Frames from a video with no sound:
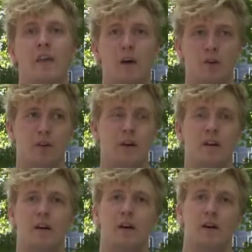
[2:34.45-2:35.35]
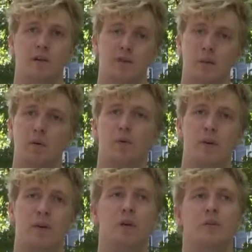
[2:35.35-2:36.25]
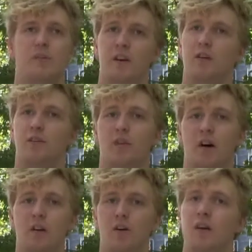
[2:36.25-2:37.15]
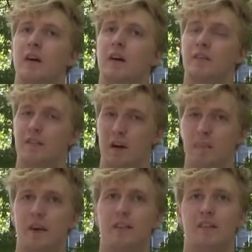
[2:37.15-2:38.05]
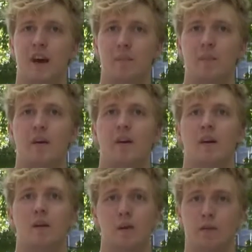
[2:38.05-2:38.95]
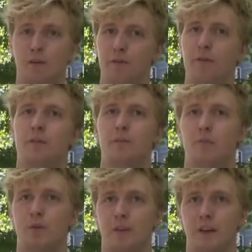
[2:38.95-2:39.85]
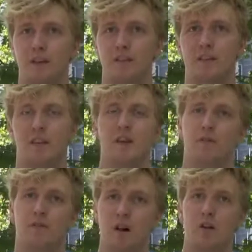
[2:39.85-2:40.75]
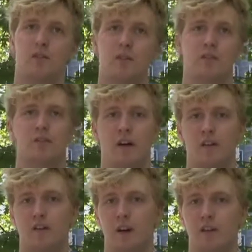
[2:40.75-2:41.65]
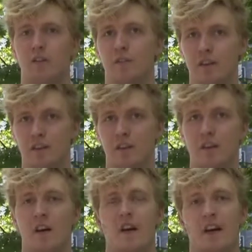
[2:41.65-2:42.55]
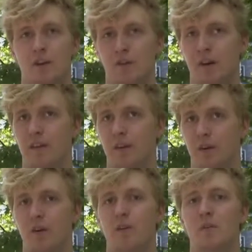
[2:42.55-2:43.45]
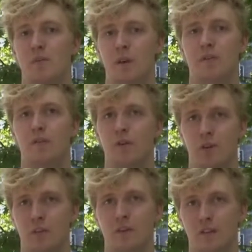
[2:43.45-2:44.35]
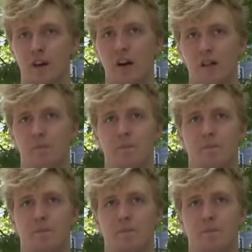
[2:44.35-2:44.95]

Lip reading: that created a separate window which they can follow step by step, and with a few simple clicks, follow Christopher Alexander's vision and create their own meaningful urban design.